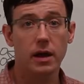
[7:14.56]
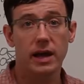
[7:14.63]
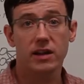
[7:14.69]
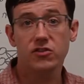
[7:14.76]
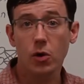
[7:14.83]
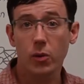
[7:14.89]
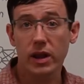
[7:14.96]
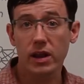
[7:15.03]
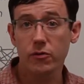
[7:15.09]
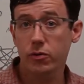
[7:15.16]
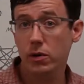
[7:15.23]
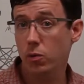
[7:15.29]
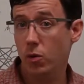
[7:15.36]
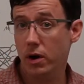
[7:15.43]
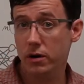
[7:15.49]
And so if
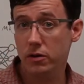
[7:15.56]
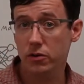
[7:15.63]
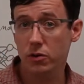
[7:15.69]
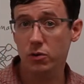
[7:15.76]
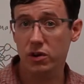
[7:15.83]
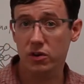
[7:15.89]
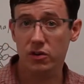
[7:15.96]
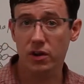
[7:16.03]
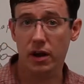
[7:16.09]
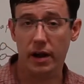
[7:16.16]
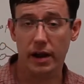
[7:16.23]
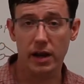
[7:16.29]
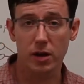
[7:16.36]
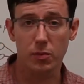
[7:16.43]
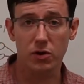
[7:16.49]
we want to
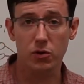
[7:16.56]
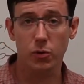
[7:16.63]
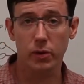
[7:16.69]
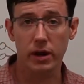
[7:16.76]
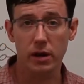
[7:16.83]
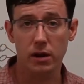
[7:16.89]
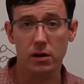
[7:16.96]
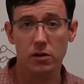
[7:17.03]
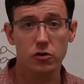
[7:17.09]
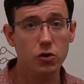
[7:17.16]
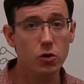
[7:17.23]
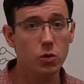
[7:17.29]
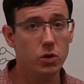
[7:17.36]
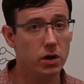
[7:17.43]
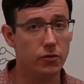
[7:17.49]
decide between
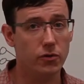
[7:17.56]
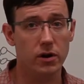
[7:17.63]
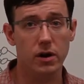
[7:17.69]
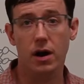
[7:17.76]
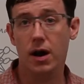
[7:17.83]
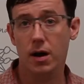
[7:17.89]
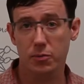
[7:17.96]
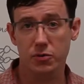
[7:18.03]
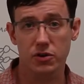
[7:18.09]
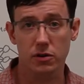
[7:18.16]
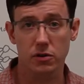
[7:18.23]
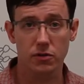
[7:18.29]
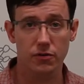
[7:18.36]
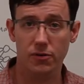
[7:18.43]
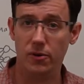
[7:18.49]
two different
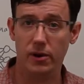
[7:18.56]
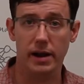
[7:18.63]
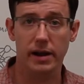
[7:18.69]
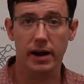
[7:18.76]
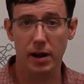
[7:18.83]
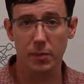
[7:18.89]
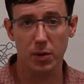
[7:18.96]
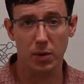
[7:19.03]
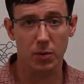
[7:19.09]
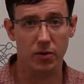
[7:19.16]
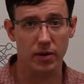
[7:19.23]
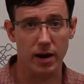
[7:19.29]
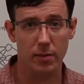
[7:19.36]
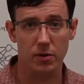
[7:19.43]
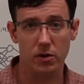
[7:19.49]
options for a
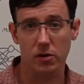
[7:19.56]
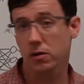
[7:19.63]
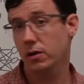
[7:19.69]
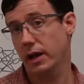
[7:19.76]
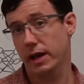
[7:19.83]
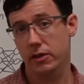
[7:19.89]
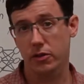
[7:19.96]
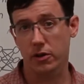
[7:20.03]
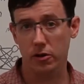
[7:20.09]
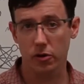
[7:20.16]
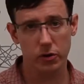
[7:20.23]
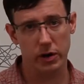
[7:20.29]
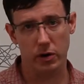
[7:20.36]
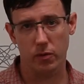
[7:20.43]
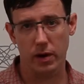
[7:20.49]
hyperparameter like the
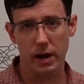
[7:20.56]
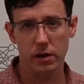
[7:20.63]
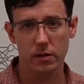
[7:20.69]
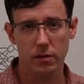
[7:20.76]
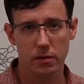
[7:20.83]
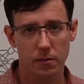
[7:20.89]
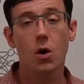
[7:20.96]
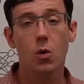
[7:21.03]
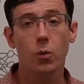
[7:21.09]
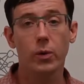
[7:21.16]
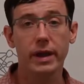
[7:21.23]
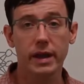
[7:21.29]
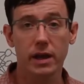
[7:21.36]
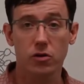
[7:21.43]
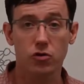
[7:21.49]
learning rate, we
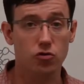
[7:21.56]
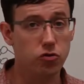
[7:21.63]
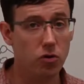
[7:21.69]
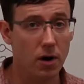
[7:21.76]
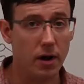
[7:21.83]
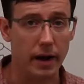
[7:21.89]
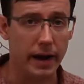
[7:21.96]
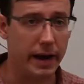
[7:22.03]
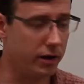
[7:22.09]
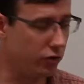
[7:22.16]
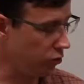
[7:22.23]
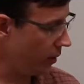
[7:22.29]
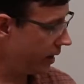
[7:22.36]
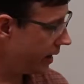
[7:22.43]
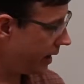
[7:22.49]
can try
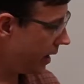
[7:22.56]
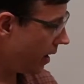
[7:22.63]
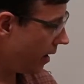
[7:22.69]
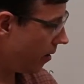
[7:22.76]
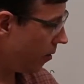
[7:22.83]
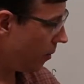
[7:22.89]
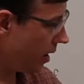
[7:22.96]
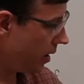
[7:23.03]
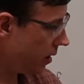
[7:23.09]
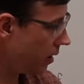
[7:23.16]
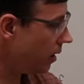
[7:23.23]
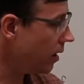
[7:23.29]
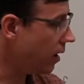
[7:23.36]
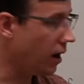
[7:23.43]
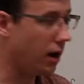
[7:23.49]
training our
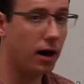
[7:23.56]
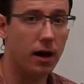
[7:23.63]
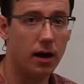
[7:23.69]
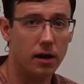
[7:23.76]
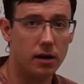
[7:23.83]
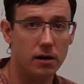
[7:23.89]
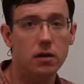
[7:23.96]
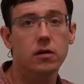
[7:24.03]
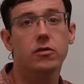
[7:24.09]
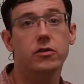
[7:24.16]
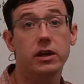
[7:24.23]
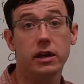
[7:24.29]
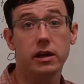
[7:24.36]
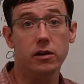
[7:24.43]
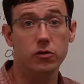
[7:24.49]
model on
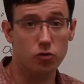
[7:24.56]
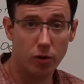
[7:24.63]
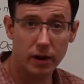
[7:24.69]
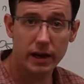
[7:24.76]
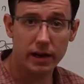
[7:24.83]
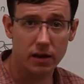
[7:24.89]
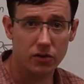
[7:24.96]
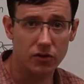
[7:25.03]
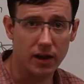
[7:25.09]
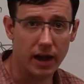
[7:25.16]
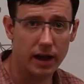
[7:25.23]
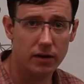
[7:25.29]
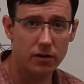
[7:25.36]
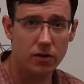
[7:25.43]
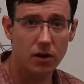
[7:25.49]
the training
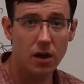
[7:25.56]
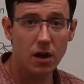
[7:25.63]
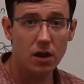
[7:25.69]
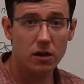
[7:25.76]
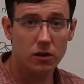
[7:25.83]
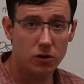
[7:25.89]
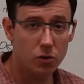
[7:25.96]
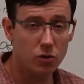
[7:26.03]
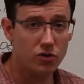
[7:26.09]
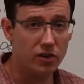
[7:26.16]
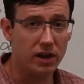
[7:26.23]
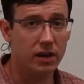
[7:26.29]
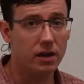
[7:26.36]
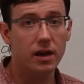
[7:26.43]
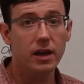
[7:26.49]
set
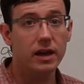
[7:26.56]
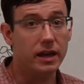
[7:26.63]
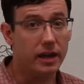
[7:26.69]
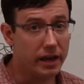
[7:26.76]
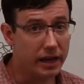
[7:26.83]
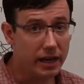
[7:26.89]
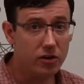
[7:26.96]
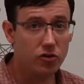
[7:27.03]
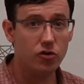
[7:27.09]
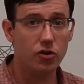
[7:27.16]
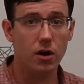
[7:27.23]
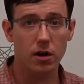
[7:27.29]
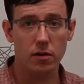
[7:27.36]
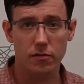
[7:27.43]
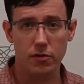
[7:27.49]
using each
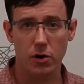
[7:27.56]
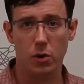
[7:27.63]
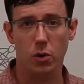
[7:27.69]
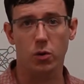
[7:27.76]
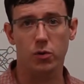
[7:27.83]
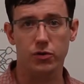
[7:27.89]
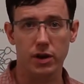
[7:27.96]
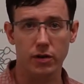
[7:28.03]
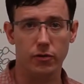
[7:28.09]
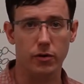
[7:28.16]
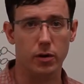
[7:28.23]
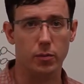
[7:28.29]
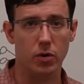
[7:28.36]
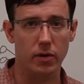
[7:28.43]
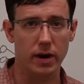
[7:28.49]
of those
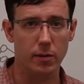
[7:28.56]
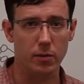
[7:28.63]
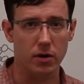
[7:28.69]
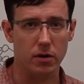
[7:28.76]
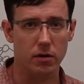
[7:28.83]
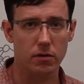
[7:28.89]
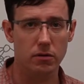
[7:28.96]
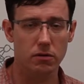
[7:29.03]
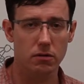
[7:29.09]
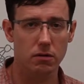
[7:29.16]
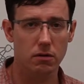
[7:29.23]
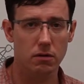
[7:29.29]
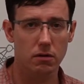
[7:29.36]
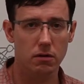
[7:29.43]
different parameters,